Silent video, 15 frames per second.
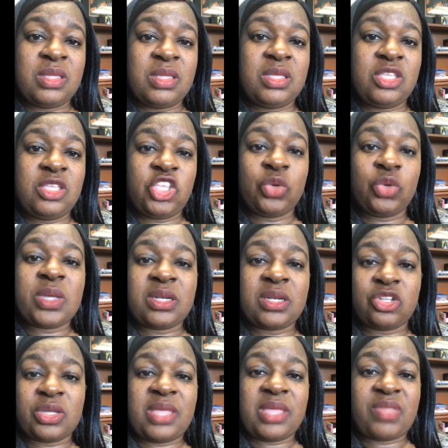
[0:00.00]
You can
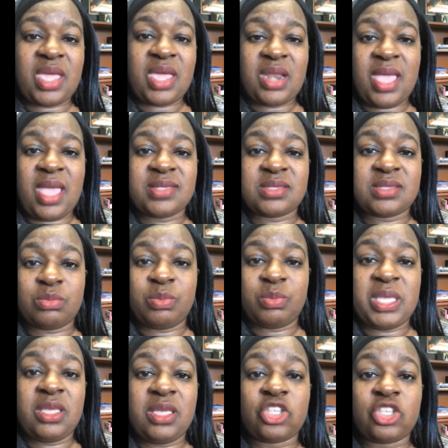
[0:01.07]
look at that as
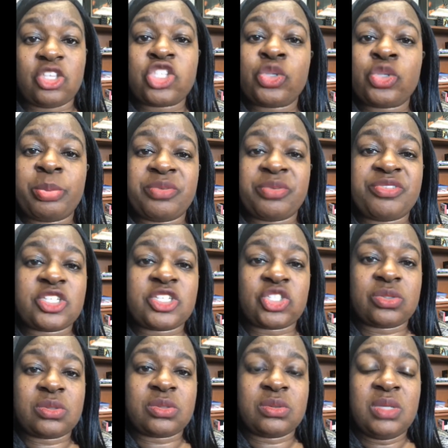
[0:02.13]
being
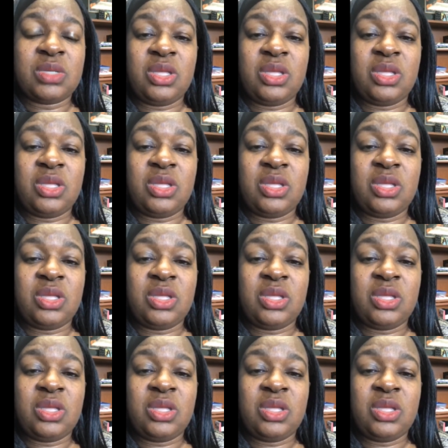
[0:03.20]
superficial,